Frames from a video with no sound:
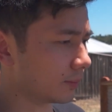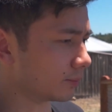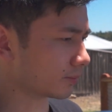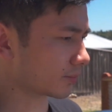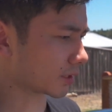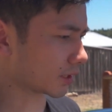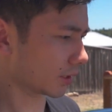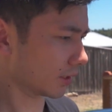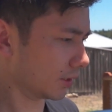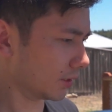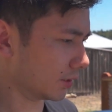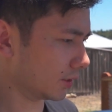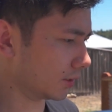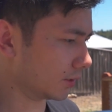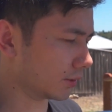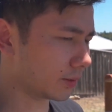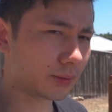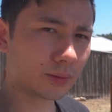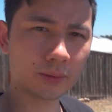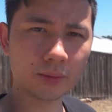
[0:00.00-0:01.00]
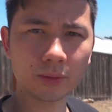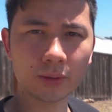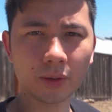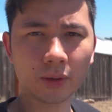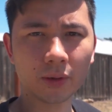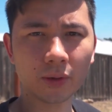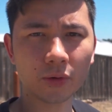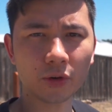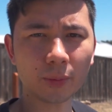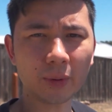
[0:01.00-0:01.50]
So
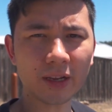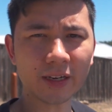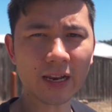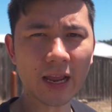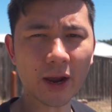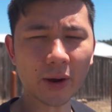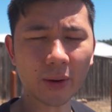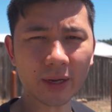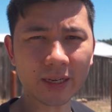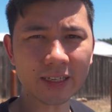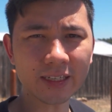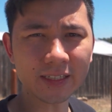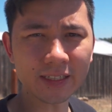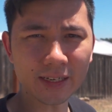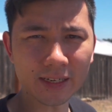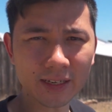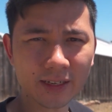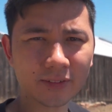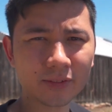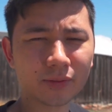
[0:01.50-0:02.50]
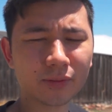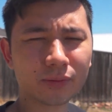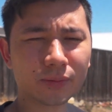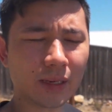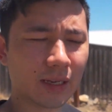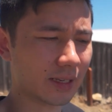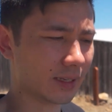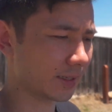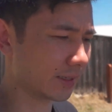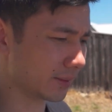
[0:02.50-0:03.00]
we're about an hour in,
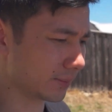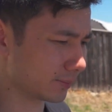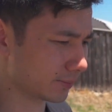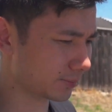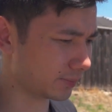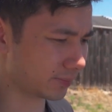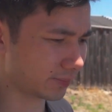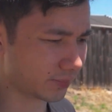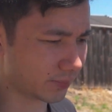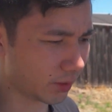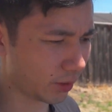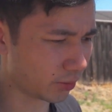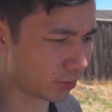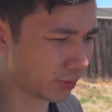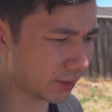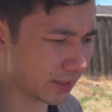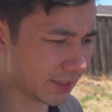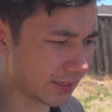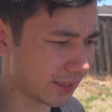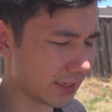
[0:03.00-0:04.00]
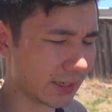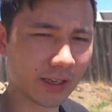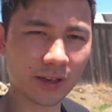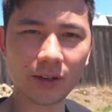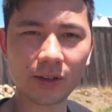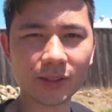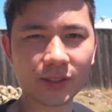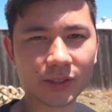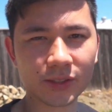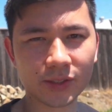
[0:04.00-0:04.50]
not really any
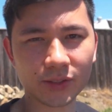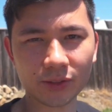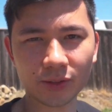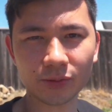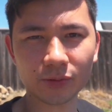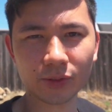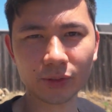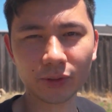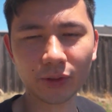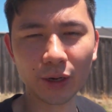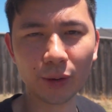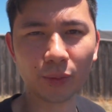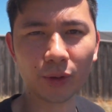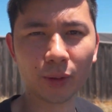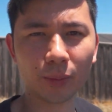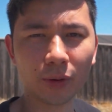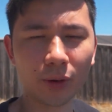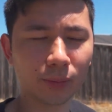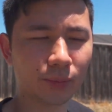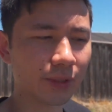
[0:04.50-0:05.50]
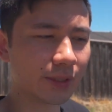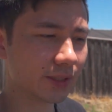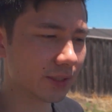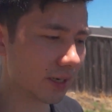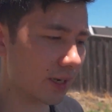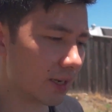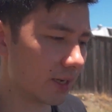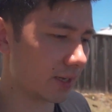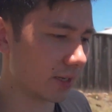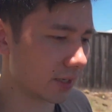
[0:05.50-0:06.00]
closer to figuring out what the problem is.
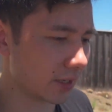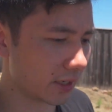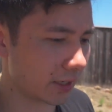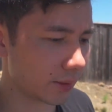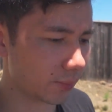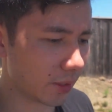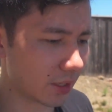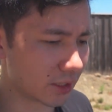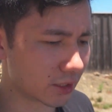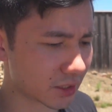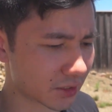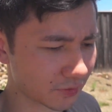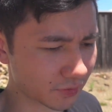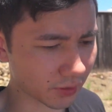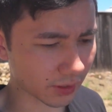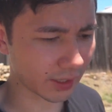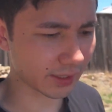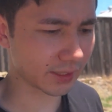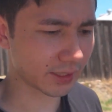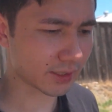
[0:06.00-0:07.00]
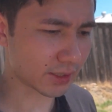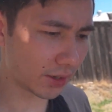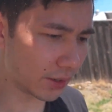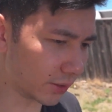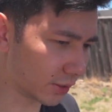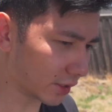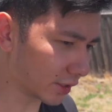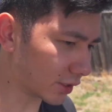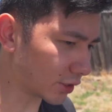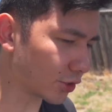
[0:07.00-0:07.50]
I managed to find there's
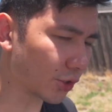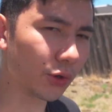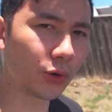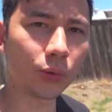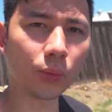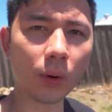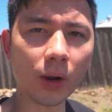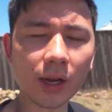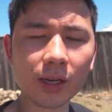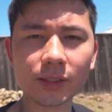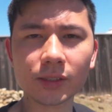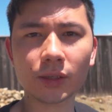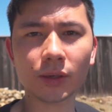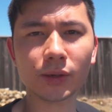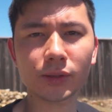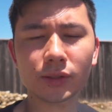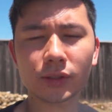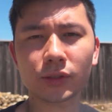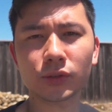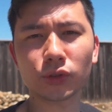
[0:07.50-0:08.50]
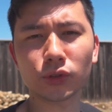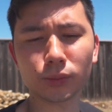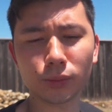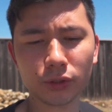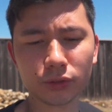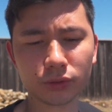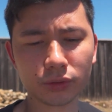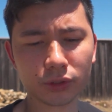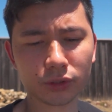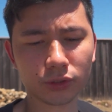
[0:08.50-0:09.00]
only 2 wires going to the door
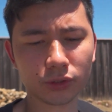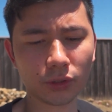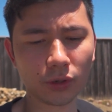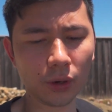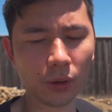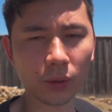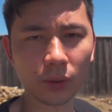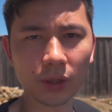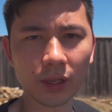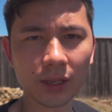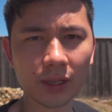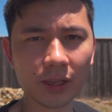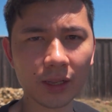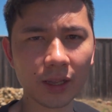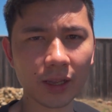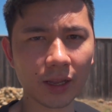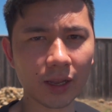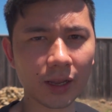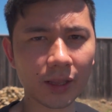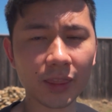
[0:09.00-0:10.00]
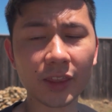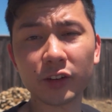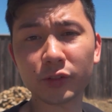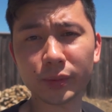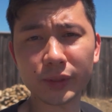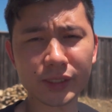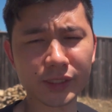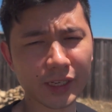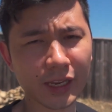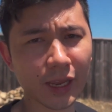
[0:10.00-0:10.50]
module control that have
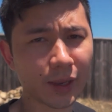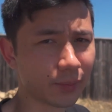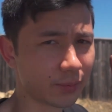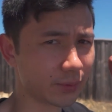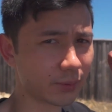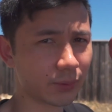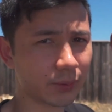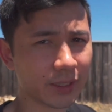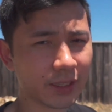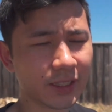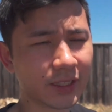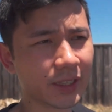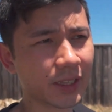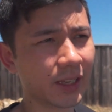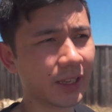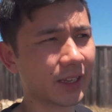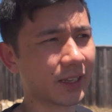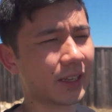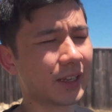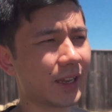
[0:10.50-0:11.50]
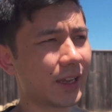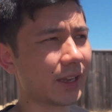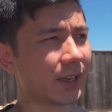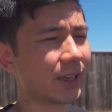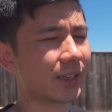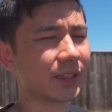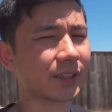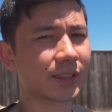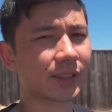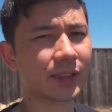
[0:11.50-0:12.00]
been tampered with,
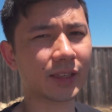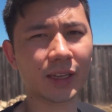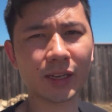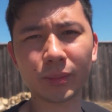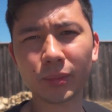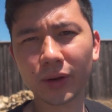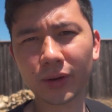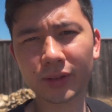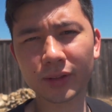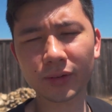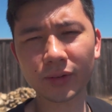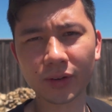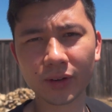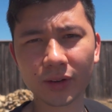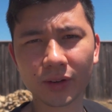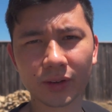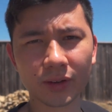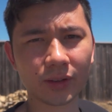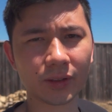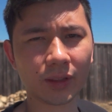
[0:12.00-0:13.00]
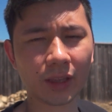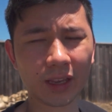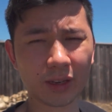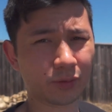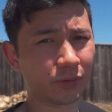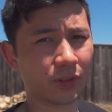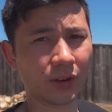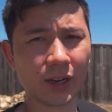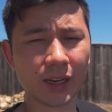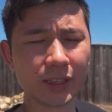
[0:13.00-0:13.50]
and they both look like
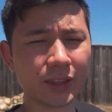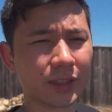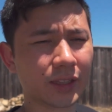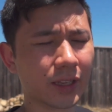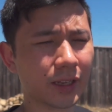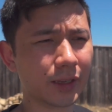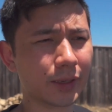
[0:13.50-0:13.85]
fine.